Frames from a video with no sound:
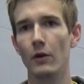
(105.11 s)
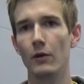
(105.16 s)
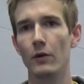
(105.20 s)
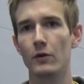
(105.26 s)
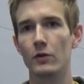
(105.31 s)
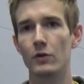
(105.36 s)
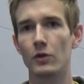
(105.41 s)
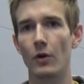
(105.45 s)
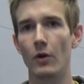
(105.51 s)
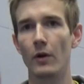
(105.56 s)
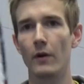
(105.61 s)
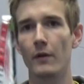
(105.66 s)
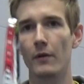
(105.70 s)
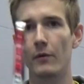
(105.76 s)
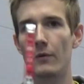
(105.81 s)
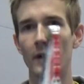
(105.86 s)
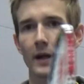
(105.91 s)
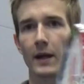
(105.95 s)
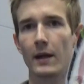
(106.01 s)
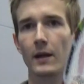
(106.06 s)
you turn the
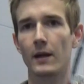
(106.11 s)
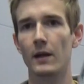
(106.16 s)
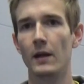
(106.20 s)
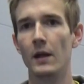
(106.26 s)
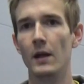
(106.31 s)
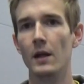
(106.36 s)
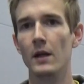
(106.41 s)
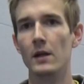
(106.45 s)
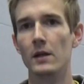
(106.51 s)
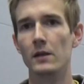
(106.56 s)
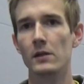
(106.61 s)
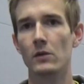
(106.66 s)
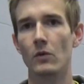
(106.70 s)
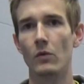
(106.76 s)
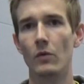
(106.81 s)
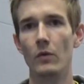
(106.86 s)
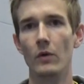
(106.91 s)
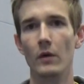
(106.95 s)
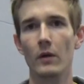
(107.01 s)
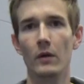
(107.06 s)
racket,
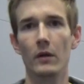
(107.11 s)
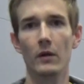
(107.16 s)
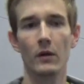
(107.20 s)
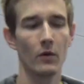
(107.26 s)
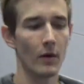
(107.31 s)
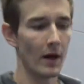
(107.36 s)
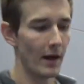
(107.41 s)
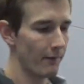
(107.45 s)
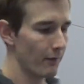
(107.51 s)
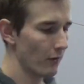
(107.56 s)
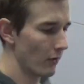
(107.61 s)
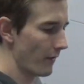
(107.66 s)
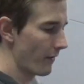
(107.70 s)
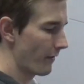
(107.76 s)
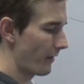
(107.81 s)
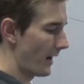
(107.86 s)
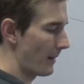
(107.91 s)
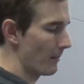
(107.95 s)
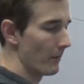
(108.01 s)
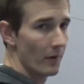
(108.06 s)
so you have your
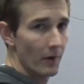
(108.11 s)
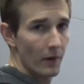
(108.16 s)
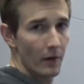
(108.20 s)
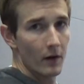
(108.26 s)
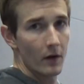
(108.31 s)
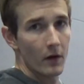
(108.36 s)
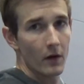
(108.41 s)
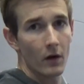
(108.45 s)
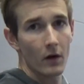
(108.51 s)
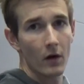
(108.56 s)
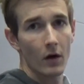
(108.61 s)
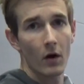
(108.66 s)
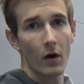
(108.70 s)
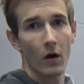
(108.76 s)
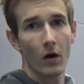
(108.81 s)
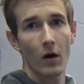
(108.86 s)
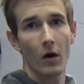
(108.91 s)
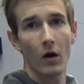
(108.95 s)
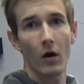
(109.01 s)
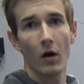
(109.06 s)
thumb
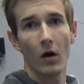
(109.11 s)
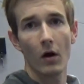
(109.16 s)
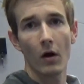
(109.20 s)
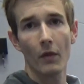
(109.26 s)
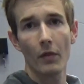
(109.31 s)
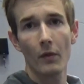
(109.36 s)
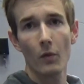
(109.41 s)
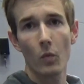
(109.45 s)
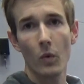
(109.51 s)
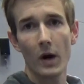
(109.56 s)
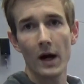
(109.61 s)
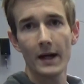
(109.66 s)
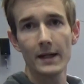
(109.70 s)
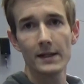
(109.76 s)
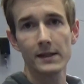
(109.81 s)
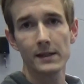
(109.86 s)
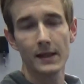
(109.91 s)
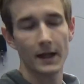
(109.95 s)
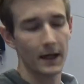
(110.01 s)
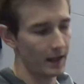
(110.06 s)
on the wide
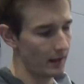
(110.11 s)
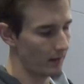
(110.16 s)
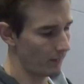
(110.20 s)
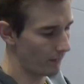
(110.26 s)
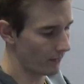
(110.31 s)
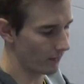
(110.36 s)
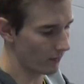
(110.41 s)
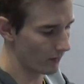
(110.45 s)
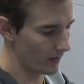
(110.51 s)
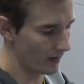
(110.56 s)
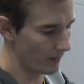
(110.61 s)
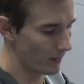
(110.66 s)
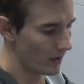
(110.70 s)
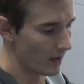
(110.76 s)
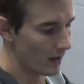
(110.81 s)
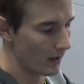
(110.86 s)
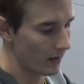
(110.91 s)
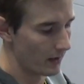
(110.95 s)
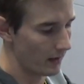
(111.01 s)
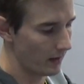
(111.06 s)
side of the grip,
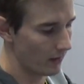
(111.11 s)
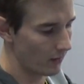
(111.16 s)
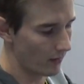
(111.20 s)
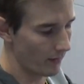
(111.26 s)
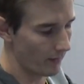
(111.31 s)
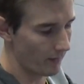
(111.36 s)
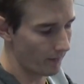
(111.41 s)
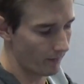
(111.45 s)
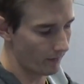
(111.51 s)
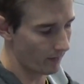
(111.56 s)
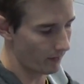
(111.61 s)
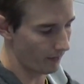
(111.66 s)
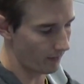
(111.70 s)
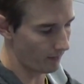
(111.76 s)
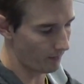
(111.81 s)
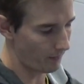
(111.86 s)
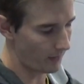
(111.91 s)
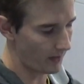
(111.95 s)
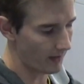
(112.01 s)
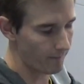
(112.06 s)
here on the
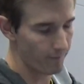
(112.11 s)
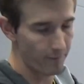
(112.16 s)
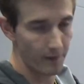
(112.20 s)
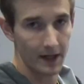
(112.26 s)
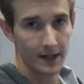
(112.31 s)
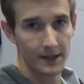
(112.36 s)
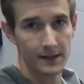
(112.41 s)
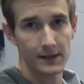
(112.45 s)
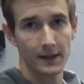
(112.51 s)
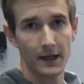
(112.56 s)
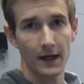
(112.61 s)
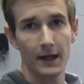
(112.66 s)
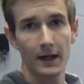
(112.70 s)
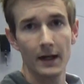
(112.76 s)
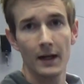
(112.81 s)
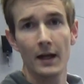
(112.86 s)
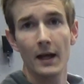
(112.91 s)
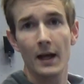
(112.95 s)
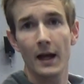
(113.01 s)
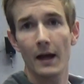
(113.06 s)
big flat side,
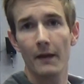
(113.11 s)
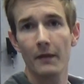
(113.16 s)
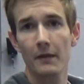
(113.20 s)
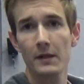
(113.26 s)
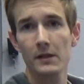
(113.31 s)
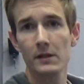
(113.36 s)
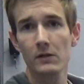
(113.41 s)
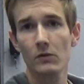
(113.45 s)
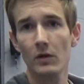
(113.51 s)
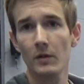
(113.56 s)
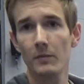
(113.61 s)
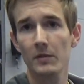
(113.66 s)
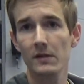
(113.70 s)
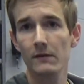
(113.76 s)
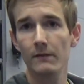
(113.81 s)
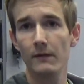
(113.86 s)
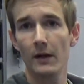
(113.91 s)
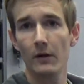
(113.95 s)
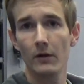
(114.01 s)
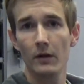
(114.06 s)
and this grip is
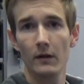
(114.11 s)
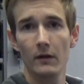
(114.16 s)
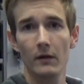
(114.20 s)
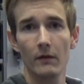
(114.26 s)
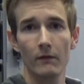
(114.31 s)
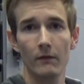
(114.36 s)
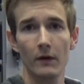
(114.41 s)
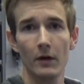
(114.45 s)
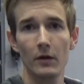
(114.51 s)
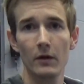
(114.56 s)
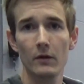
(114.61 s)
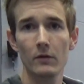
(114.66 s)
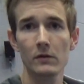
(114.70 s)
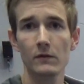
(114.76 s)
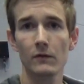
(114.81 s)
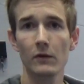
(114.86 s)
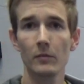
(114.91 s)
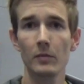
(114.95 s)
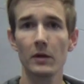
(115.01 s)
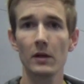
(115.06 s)
very, very
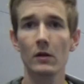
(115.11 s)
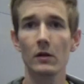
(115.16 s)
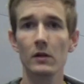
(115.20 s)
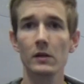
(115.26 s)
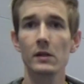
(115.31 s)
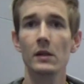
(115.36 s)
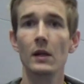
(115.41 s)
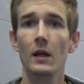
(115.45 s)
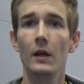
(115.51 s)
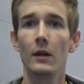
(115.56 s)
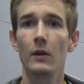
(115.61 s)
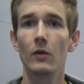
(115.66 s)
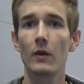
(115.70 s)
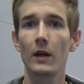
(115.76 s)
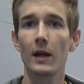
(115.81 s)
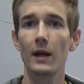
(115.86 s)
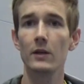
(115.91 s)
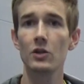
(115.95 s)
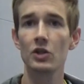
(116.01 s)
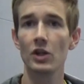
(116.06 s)
useful because you
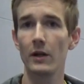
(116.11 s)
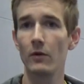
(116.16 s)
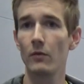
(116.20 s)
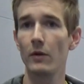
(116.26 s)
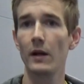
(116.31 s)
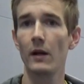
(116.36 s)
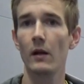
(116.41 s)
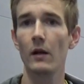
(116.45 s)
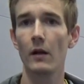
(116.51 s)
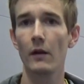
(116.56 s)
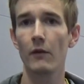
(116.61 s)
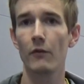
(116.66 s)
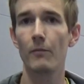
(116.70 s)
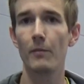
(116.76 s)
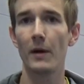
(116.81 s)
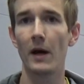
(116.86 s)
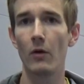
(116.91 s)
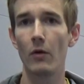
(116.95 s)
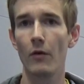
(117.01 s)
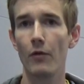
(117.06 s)
can generate a lot of
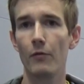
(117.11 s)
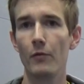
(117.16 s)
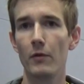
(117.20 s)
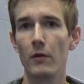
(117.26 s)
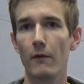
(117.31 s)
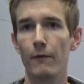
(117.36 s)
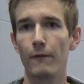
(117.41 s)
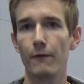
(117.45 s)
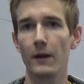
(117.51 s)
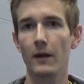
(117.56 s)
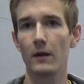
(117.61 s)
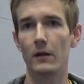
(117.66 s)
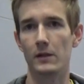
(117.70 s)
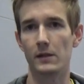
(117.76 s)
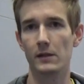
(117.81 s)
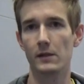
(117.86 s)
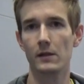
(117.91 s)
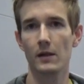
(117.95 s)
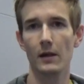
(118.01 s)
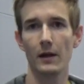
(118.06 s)
power through your
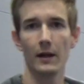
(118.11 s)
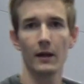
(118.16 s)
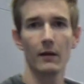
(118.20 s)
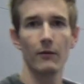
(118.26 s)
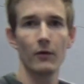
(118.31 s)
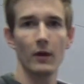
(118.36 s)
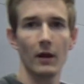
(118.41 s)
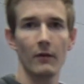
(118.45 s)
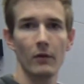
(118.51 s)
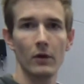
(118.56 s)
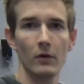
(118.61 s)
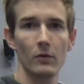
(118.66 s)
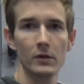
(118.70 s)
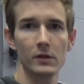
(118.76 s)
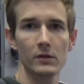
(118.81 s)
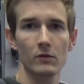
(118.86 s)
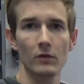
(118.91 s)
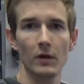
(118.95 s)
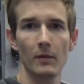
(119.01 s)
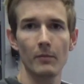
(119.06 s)
fingers. Like if you have a
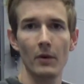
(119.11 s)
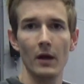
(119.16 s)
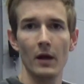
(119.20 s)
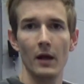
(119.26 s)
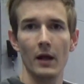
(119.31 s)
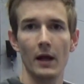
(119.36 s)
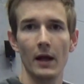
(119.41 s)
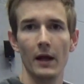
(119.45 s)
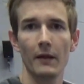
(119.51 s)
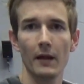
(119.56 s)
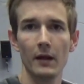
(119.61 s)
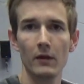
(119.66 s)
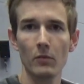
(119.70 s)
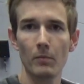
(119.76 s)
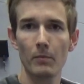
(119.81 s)
loose grip and then you